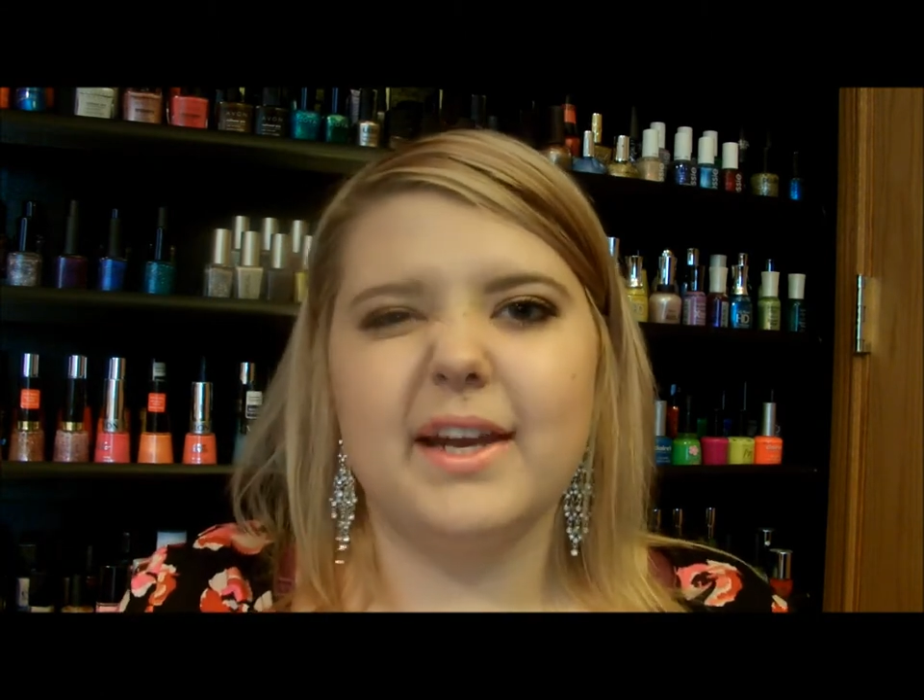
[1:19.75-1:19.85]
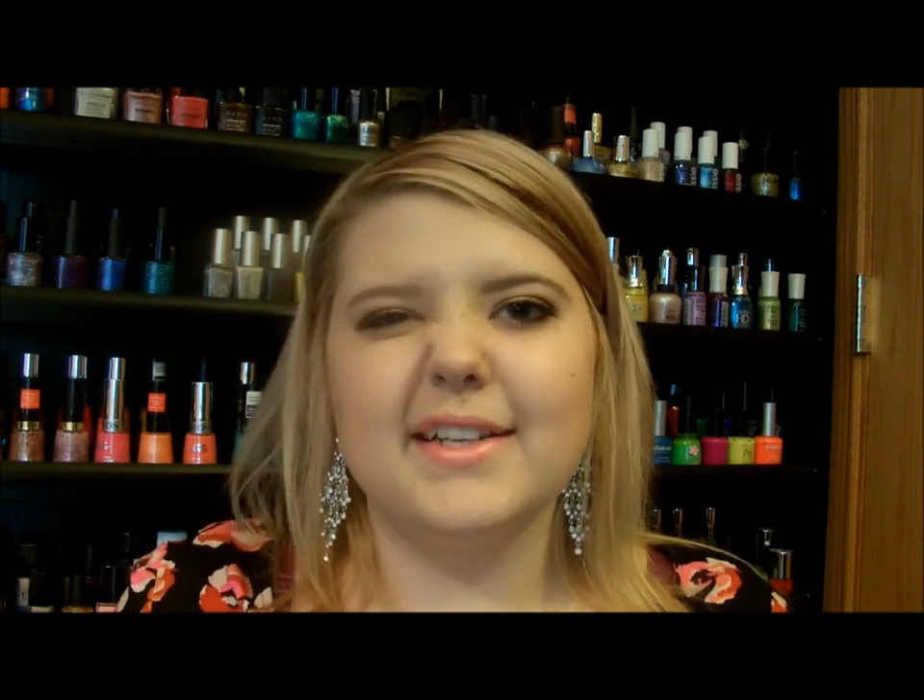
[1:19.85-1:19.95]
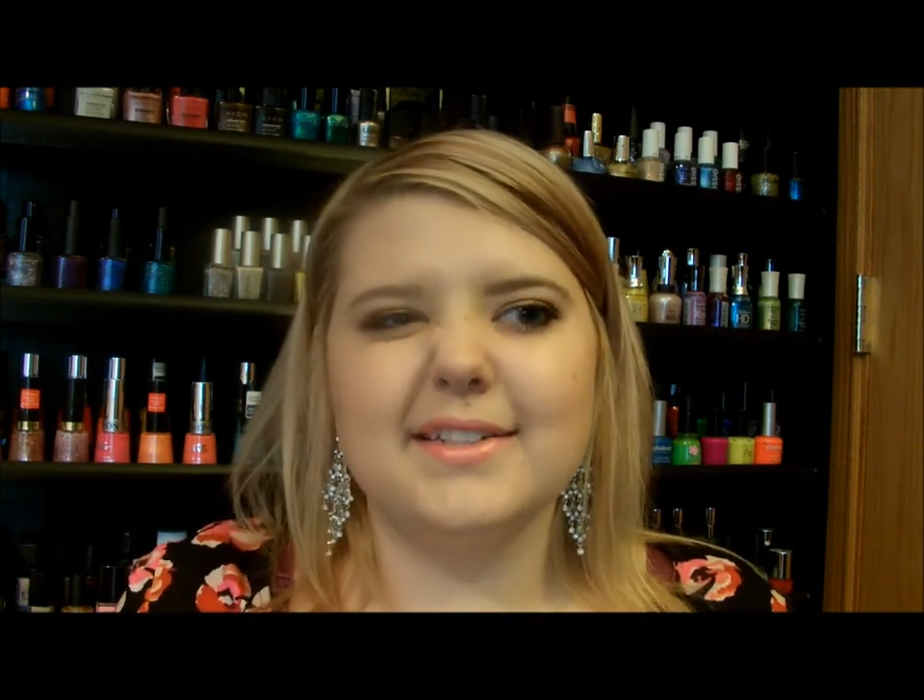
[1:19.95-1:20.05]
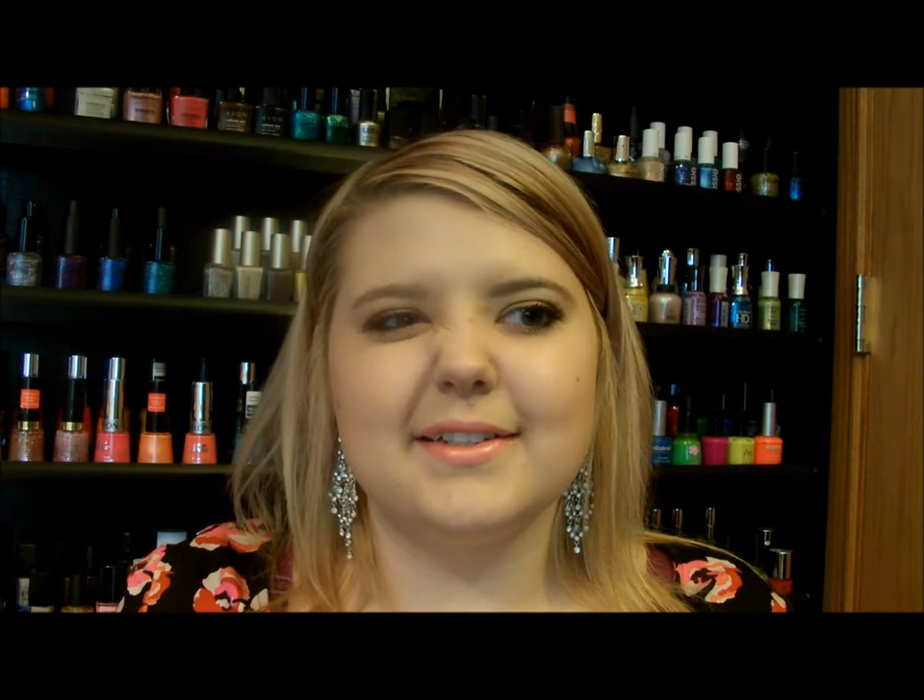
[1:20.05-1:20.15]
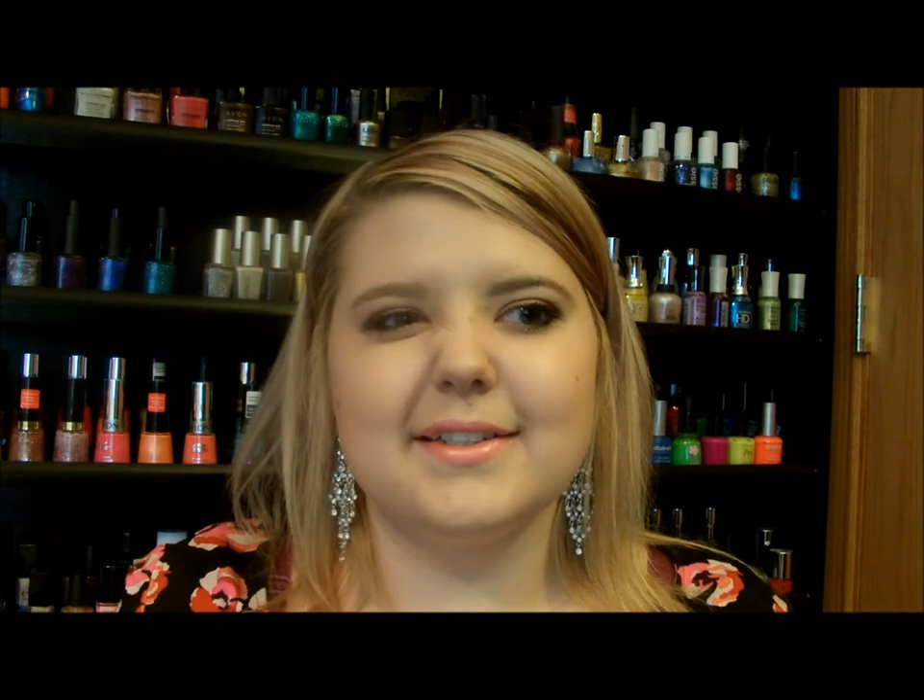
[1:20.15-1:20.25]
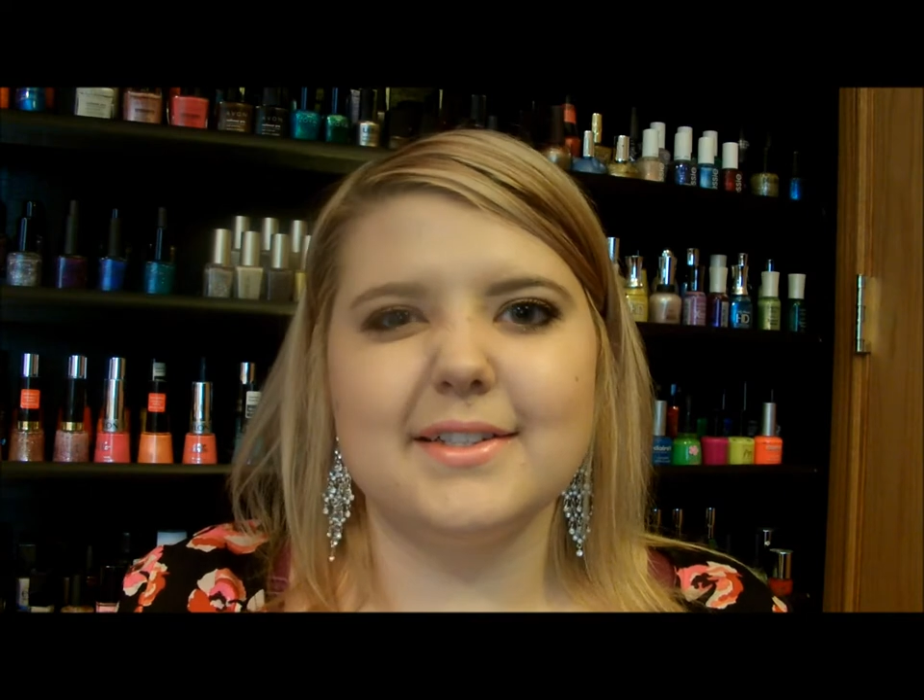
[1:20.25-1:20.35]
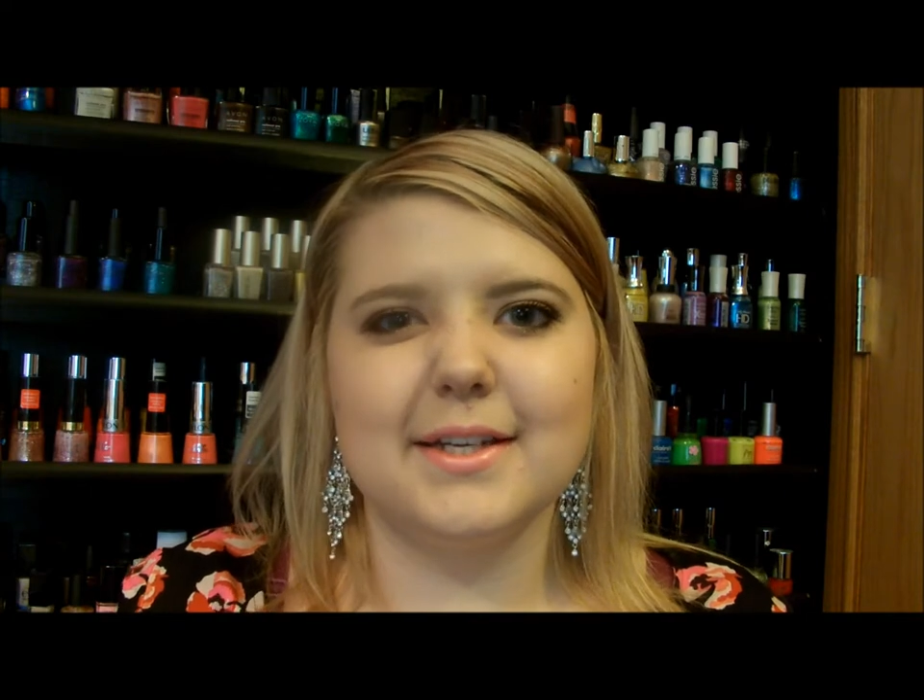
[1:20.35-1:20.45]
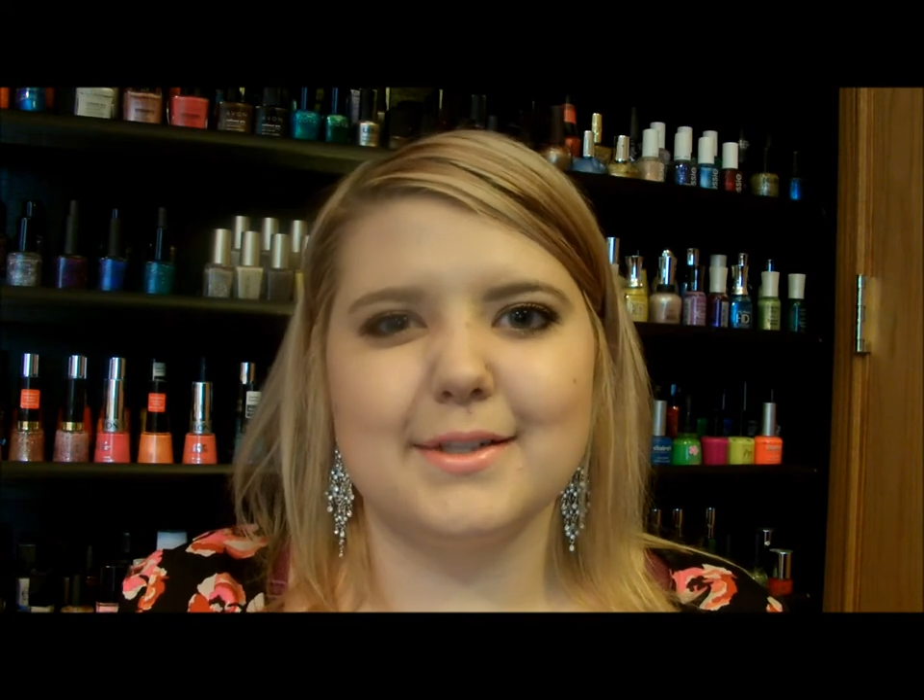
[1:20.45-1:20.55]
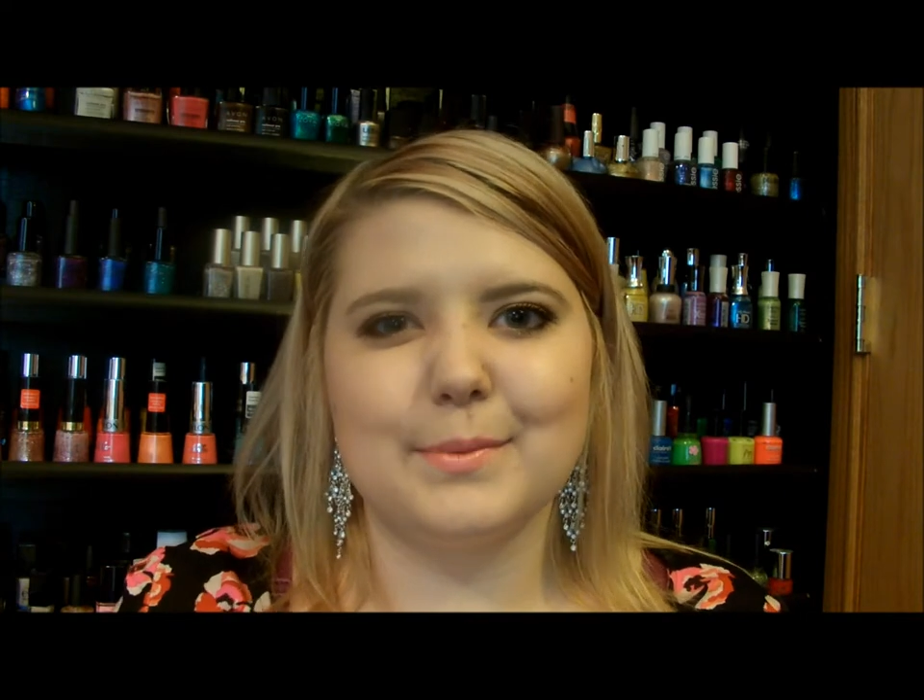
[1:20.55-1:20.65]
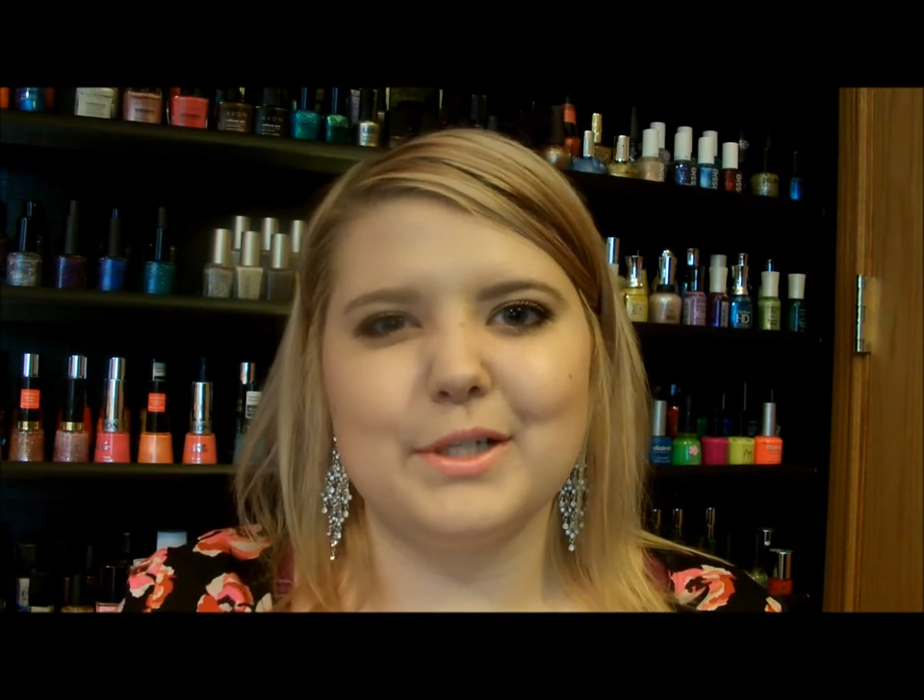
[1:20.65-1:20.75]
I didn't get to
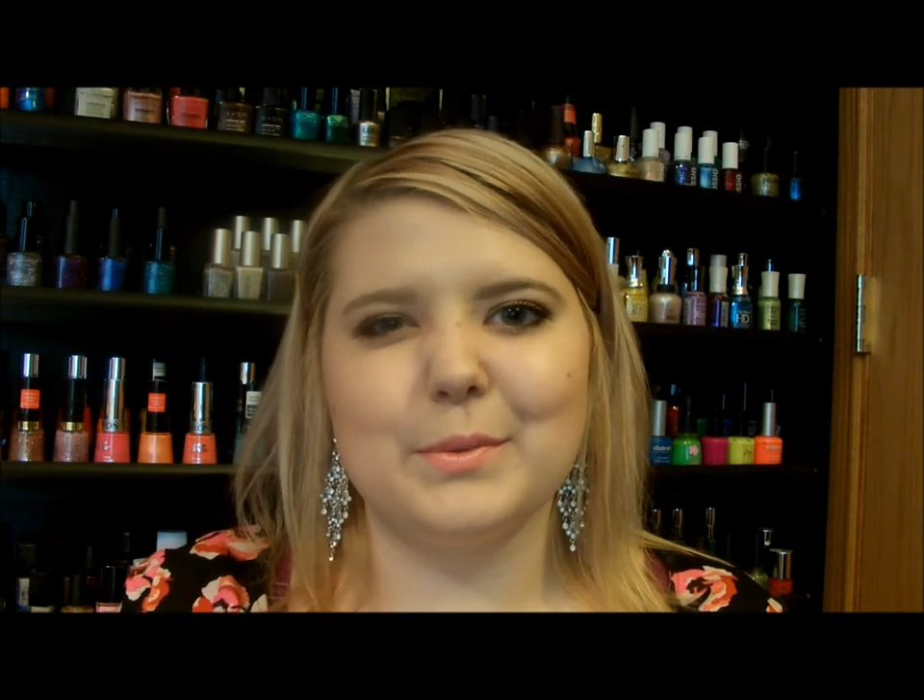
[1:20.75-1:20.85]
experience